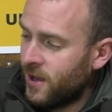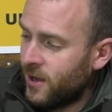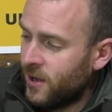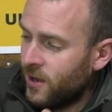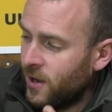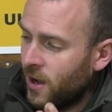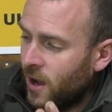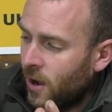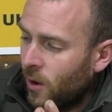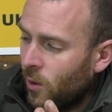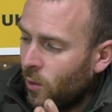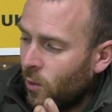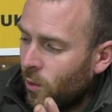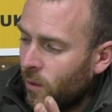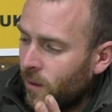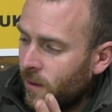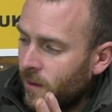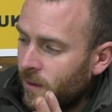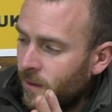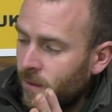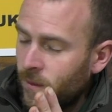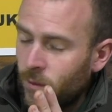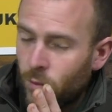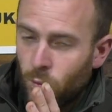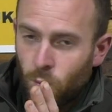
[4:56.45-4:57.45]
Now
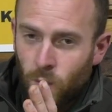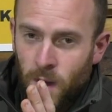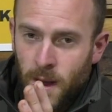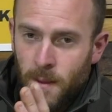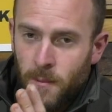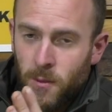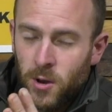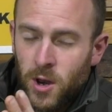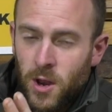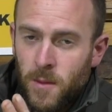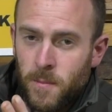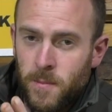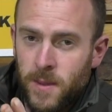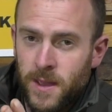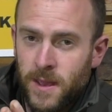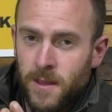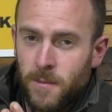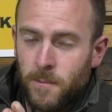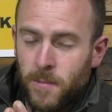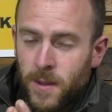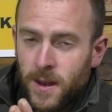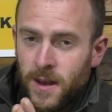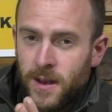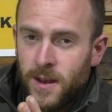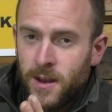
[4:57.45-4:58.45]
when I'm going to be
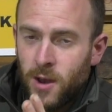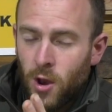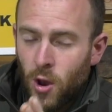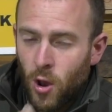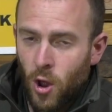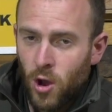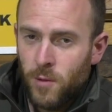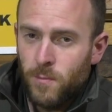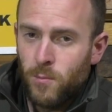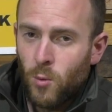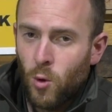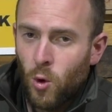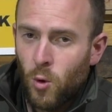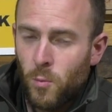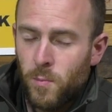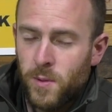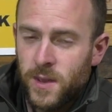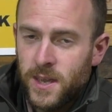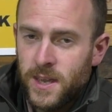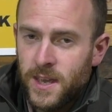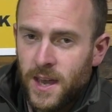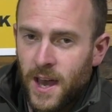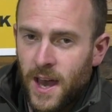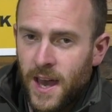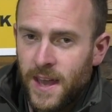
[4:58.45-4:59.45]
building a lot more
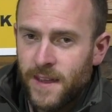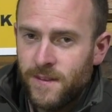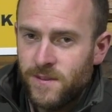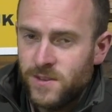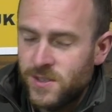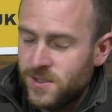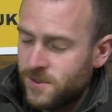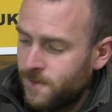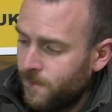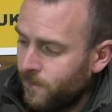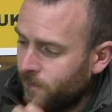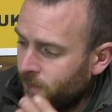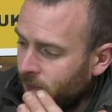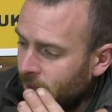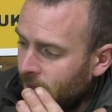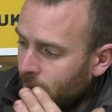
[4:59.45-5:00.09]
beehives,